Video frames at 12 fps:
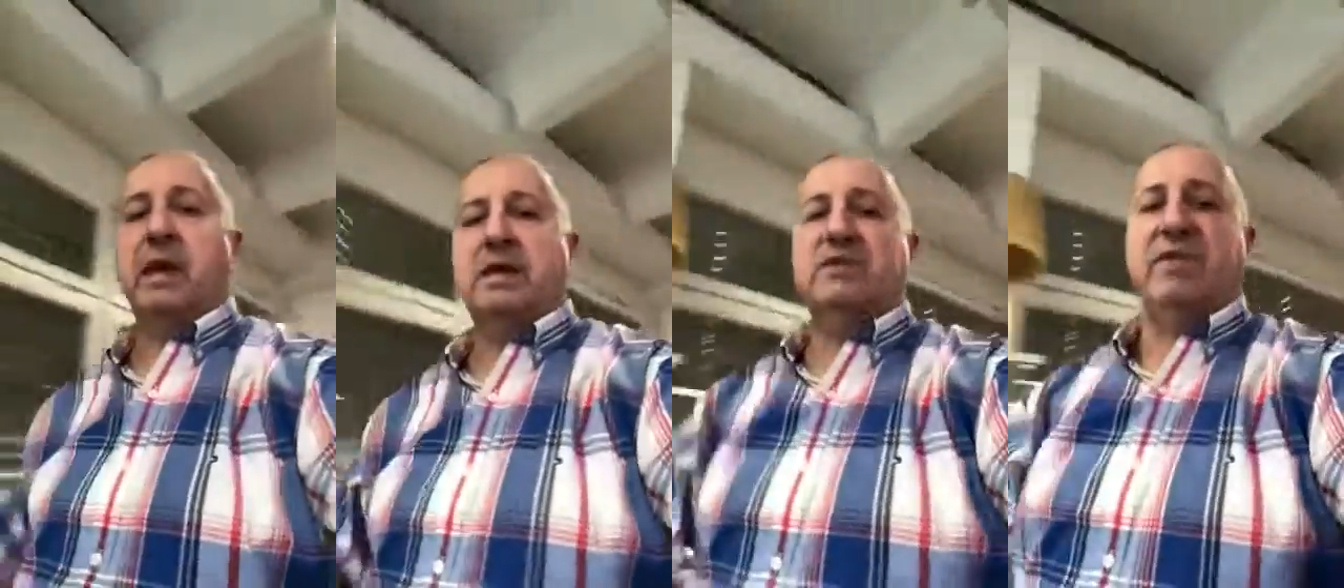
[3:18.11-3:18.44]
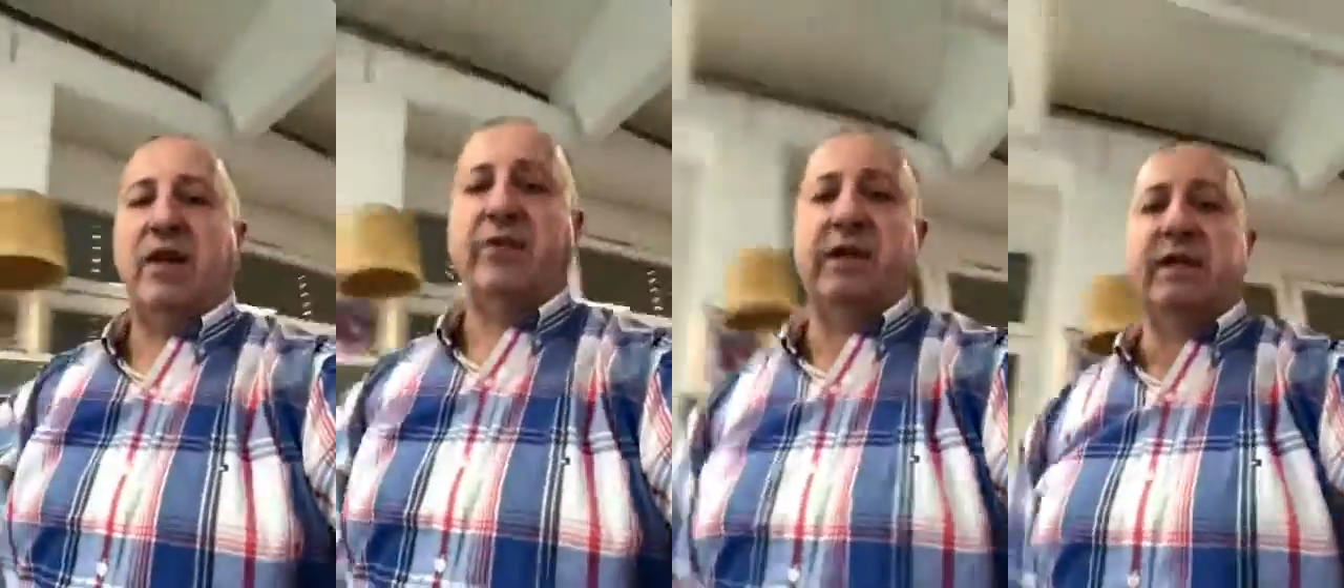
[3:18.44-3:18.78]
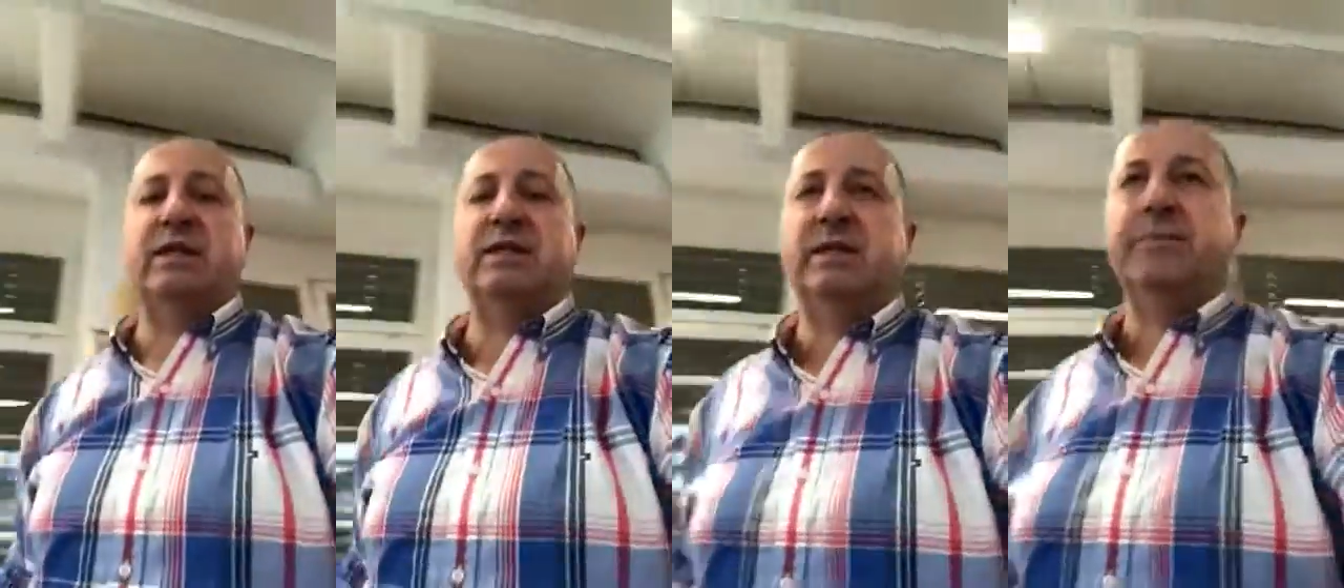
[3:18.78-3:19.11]
It's very
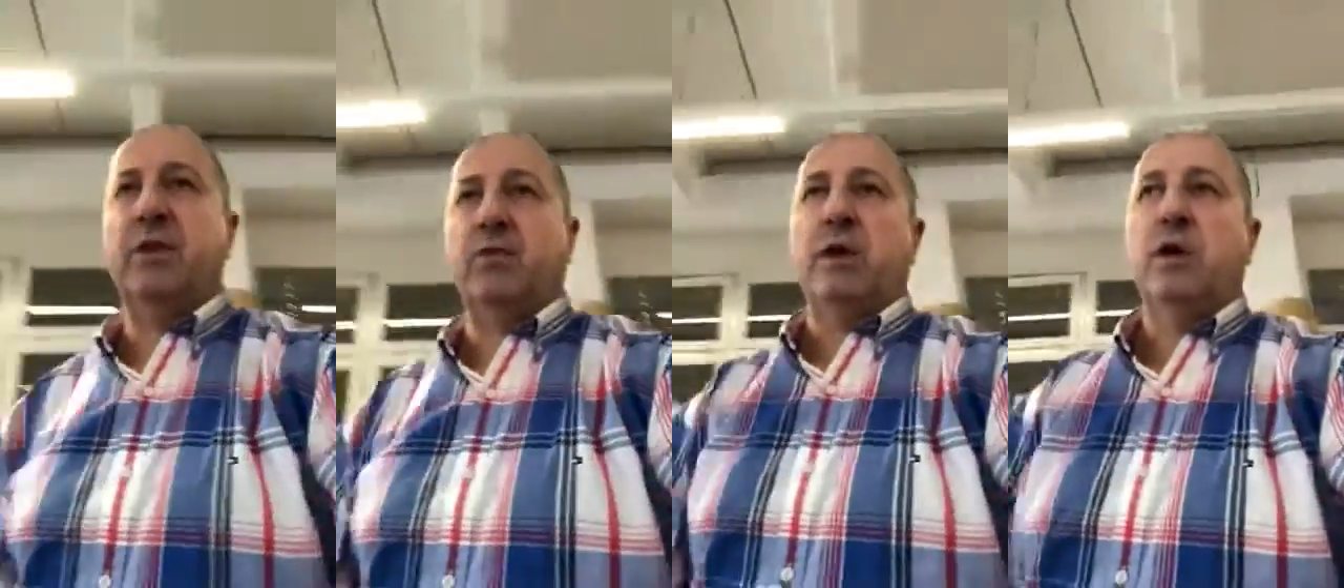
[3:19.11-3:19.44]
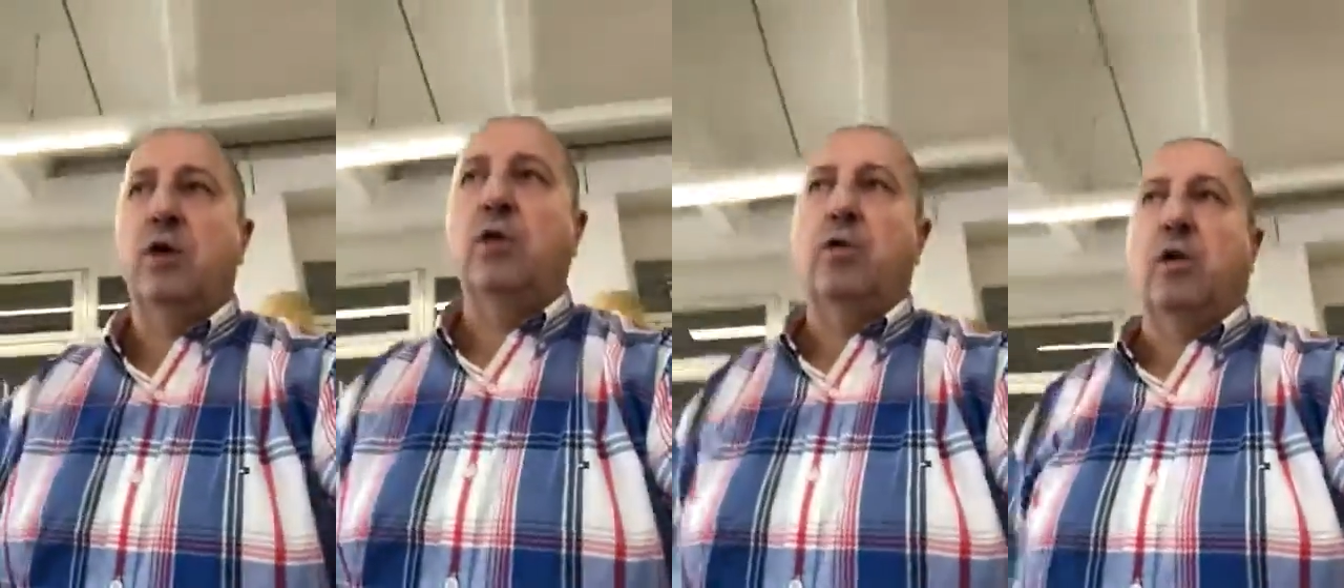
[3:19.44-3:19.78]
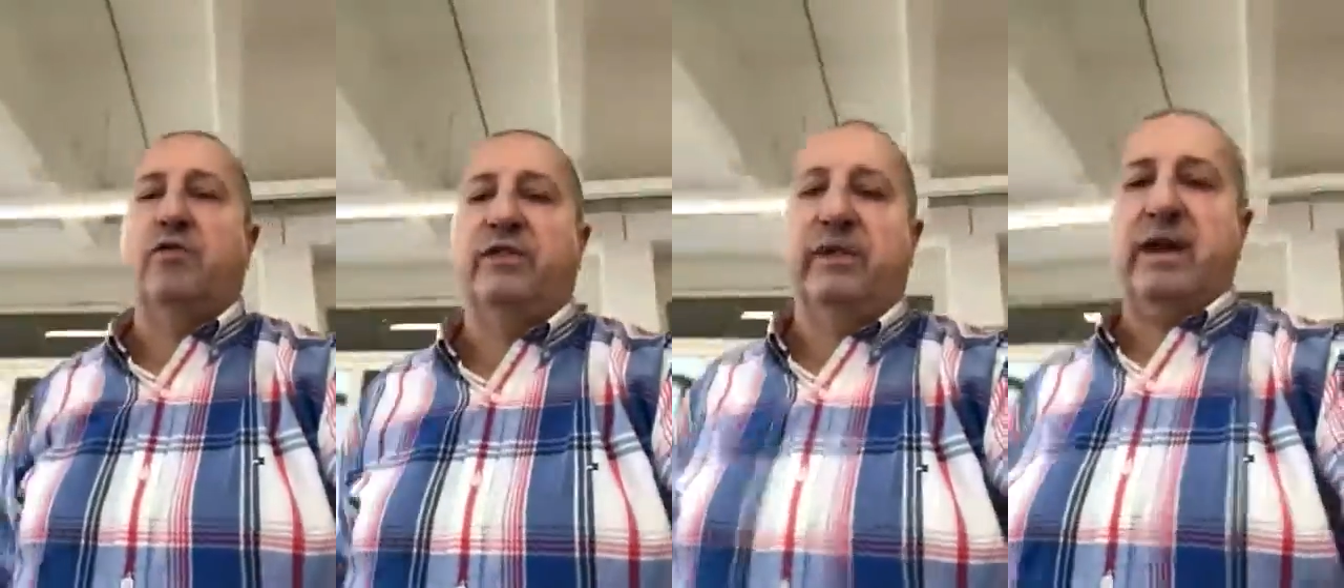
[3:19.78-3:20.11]
easy. We'll
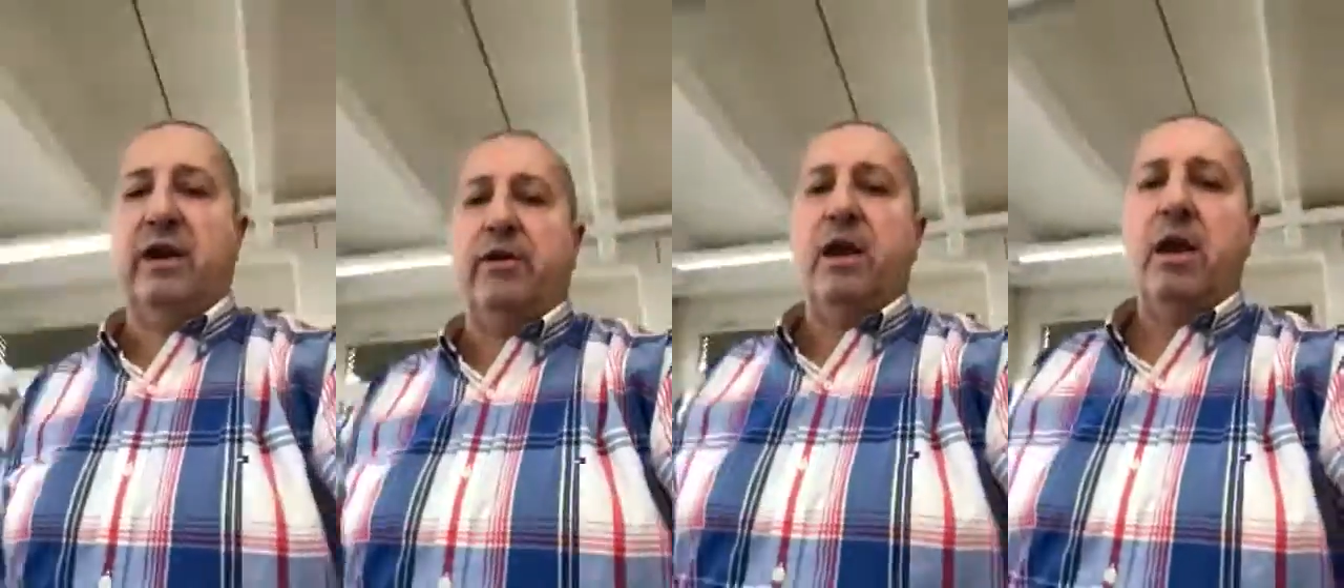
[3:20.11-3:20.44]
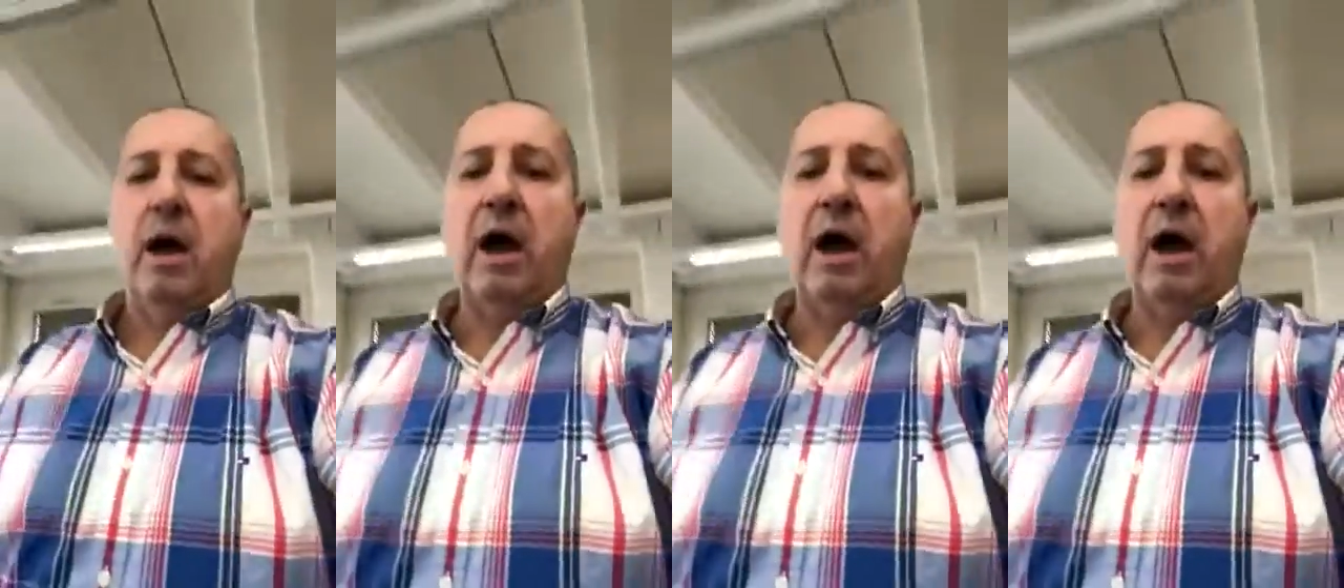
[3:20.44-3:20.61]
go over there.